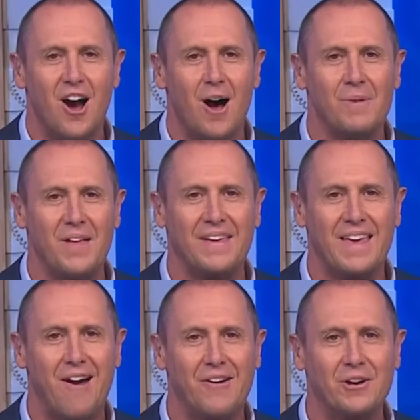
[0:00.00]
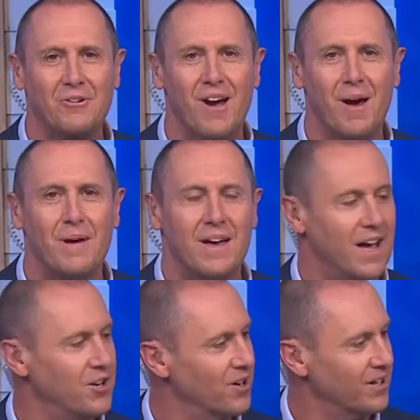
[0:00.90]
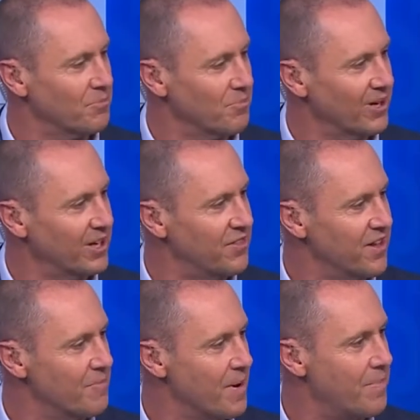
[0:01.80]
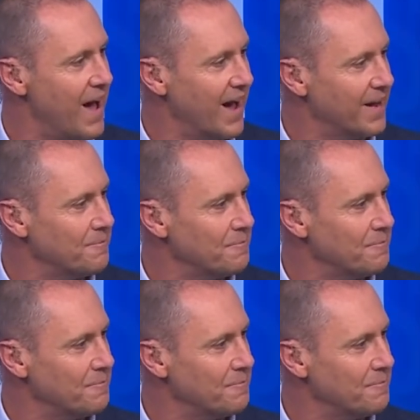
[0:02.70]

I'm like the carrier crab and you're like the prickly thing on my back.